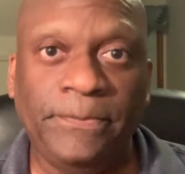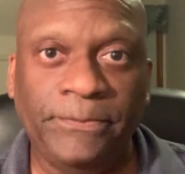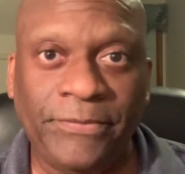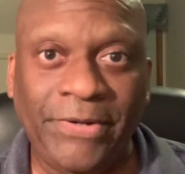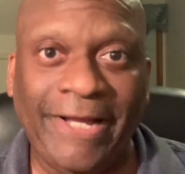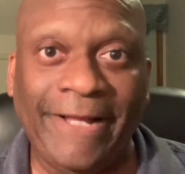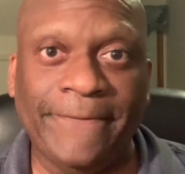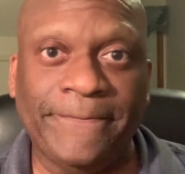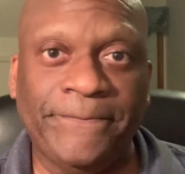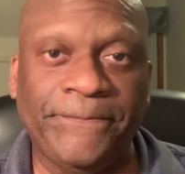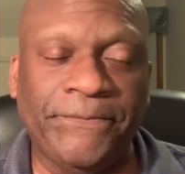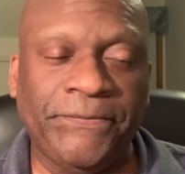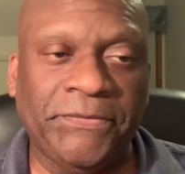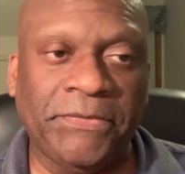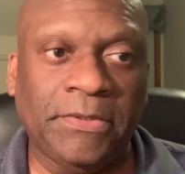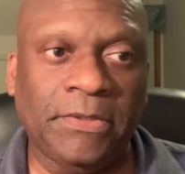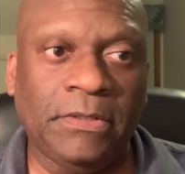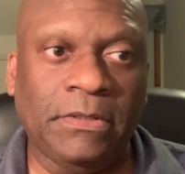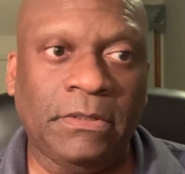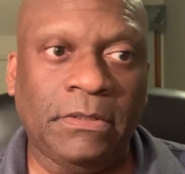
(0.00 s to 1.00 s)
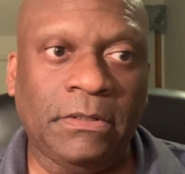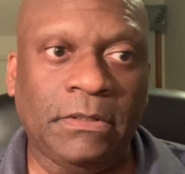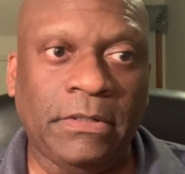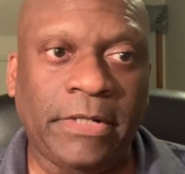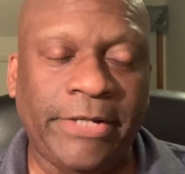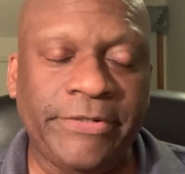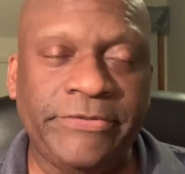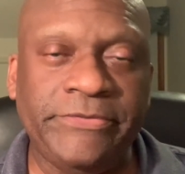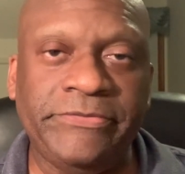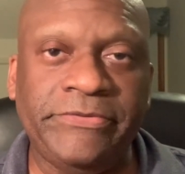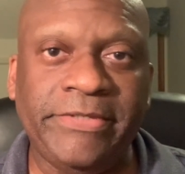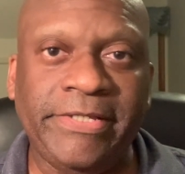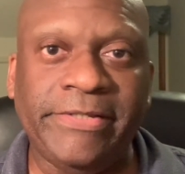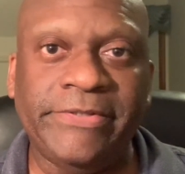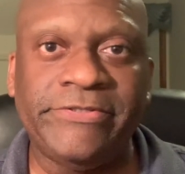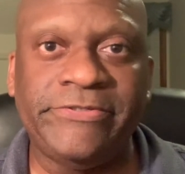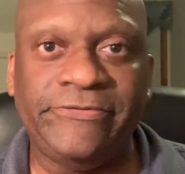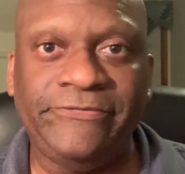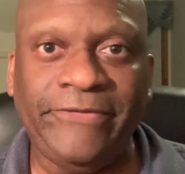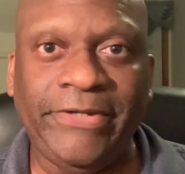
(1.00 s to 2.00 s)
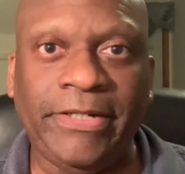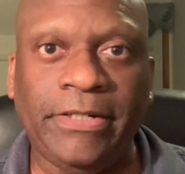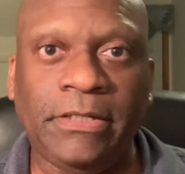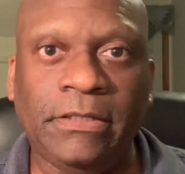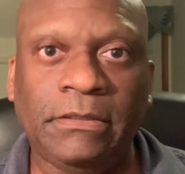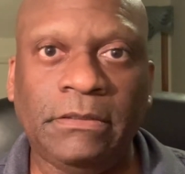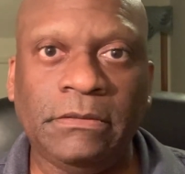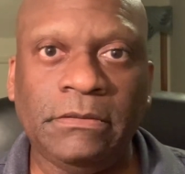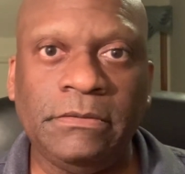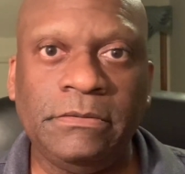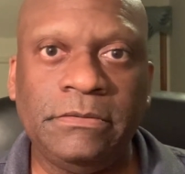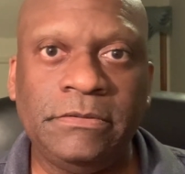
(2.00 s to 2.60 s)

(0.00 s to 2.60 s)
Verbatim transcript: But I do think it's fair